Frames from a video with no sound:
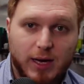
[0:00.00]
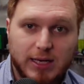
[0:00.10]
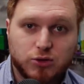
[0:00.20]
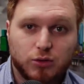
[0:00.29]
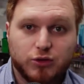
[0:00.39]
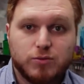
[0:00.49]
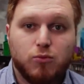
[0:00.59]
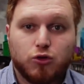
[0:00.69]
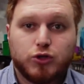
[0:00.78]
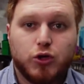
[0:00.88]
in high school. There's
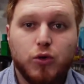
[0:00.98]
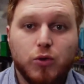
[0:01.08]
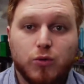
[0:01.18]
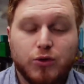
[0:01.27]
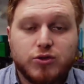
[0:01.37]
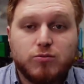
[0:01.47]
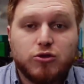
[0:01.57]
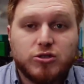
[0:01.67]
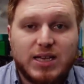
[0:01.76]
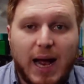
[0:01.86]
more to you. There's
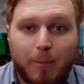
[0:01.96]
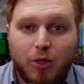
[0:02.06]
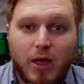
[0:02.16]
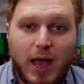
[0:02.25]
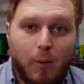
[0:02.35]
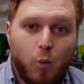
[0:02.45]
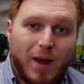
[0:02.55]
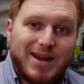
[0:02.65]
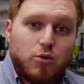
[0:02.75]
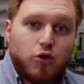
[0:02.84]
more depth. And
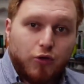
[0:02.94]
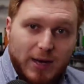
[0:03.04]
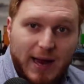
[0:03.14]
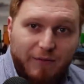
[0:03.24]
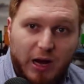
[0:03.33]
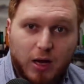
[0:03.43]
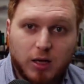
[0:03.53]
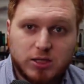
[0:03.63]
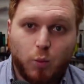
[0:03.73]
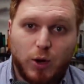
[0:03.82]
when you create that
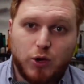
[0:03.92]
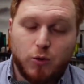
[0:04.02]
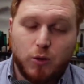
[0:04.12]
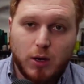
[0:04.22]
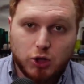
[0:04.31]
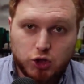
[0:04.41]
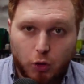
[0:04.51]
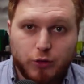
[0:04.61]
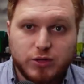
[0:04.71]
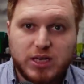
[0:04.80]
content, when you show
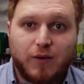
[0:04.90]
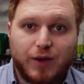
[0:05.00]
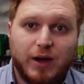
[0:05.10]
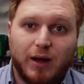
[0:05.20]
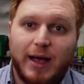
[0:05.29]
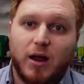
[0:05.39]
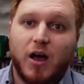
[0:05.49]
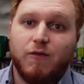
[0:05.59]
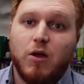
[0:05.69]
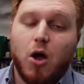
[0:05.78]
yourself in a light
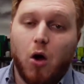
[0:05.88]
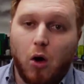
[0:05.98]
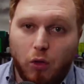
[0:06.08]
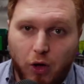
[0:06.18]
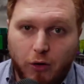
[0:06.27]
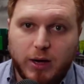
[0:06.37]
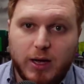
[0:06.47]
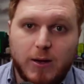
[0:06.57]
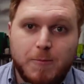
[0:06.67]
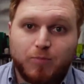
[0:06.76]
of
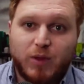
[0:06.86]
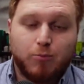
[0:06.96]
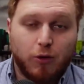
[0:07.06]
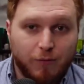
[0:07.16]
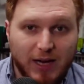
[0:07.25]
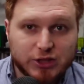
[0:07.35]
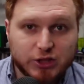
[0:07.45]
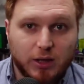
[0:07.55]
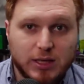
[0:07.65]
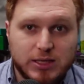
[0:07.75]
authority and
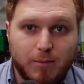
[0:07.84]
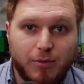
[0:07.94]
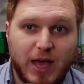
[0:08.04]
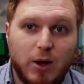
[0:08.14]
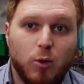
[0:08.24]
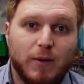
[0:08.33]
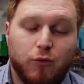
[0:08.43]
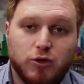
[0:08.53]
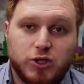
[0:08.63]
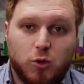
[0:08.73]
professionalism, they will be
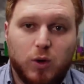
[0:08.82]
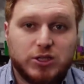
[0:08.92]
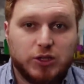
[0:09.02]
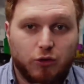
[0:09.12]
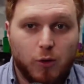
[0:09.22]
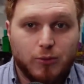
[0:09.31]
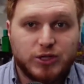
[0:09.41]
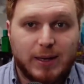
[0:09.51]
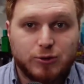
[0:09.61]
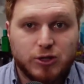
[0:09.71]
forced to question their own
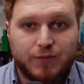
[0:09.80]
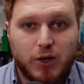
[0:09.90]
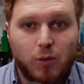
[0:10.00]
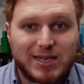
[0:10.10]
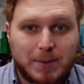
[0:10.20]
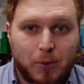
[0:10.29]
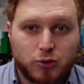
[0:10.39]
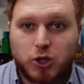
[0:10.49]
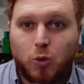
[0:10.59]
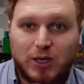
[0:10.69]
perceptions of you as
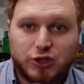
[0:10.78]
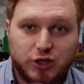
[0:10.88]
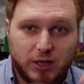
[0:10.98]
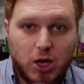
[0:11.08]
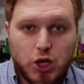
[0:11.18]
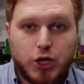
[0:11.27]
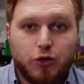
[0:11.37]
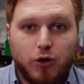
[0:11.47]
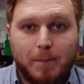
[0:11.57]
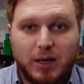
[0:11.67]
opposed to questioning
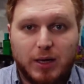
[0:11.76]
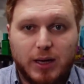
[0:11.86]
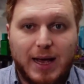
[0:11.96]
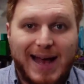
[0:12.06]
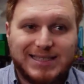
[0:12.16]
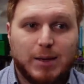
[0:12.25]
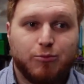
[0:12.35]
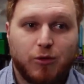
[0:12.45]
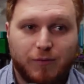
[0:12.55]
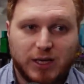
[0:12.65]
your ability as a
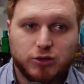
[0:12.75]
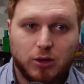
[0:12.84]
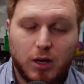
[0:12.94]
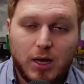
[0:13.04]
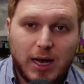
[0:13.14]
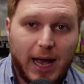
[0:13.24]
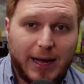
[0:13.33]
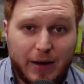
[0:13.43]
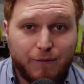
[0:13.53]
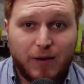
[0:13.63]
professional. And
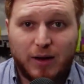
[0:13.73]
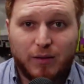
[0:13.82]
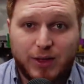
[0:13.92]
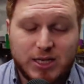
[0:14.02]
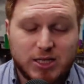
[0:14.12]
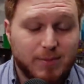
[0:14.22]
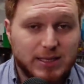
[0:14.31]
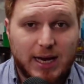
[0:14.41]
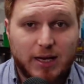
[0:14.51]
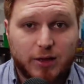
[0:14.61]
then the final thing is
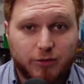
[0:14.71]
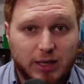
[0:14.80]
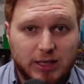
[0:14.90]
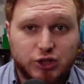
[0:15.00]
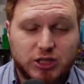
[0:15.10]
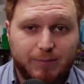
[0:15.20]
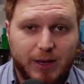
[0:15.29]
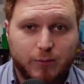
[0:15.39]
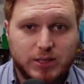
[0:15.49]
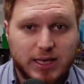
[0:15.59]
maintaining the relationship,
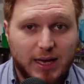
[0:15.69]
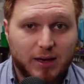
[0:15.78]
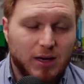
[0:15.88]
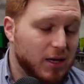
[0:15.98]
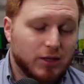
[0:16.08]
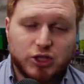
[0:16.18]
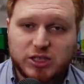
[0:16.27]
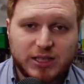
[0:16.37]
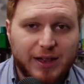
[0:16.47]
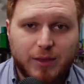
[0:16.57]
like we said.
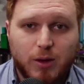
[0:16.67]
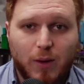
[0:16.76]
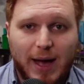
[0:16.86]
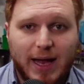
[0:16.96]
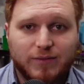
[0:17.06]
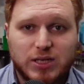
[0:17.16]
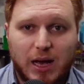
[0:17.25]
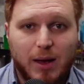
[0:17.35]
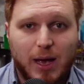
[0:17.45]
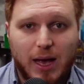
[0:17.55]
Just let them know ahead of
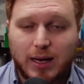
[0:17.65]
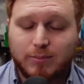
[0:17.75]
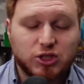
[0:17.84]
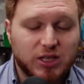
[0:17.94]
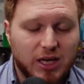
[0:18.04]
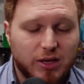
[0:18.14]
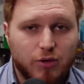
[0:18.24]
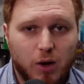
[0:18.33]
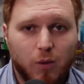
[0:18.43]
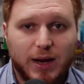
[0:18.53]
time, hey, I'm just letting you
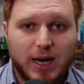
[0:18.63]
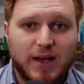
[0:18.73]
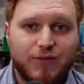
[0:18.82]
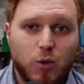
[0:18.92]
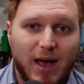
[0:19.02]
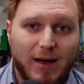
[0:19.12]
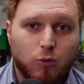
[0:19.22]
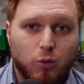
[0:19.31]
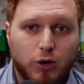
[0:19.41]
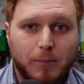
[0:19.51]
know that if you ever
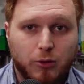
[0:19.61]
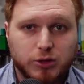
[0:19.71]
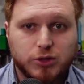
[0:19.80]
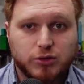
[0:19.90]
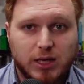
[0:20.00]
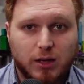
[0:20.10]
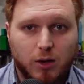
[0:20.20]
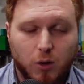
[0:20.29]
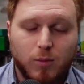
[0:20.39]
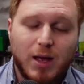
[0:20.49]
were to purchase or sell a
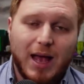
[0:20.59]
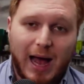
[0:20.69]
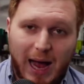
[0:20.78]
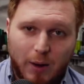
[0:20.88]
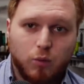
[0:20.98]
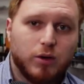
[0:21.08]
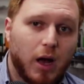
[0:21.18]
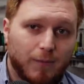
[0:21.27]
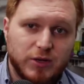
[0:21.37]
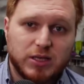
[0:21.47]
home, I would
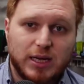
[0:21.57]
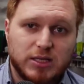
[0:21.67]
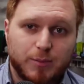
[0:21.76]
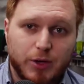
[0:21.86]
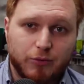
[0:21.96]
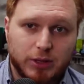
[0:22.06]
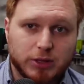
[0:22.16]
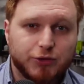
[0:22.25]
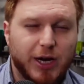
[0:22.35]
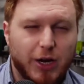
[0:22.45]
obviously like to be a
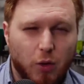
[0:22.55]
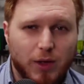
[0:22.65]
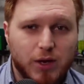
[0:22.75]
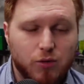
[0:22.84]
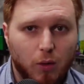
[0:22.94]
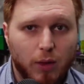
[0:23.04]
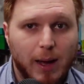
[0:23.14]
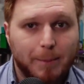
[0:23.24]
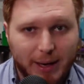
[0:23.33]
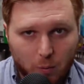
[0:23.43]
realtor, and I know that you know
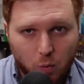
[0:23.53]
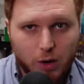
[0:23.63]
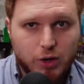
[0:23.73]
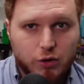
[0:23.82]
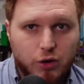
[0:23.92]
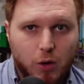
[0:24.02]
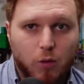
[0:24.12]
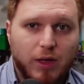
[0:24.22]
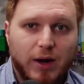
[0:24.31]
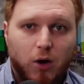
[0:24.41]
that, but I want you to know
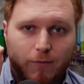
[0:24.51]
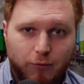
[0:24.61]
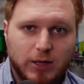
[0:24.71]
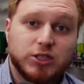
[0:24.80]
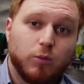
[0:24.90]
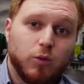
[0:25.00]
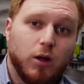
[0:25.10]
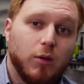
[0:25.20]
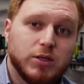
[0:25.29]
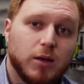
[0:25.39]
that our friendship will
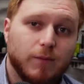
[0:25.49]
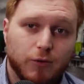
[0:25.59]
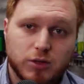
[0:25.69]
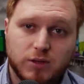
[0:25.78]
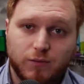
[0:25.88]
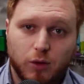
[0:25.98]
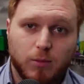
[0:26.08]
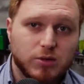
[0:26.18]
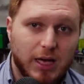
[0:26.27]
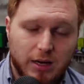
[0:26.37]
always come first and
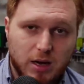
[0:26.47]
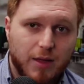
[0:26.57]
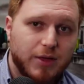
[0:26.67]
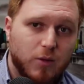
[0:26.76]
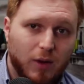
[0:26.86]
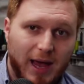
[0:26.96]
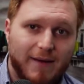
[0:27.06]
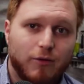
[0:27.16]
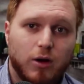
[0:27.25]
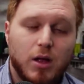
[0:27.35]
foremost, and nothing will
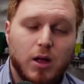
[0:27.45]
ever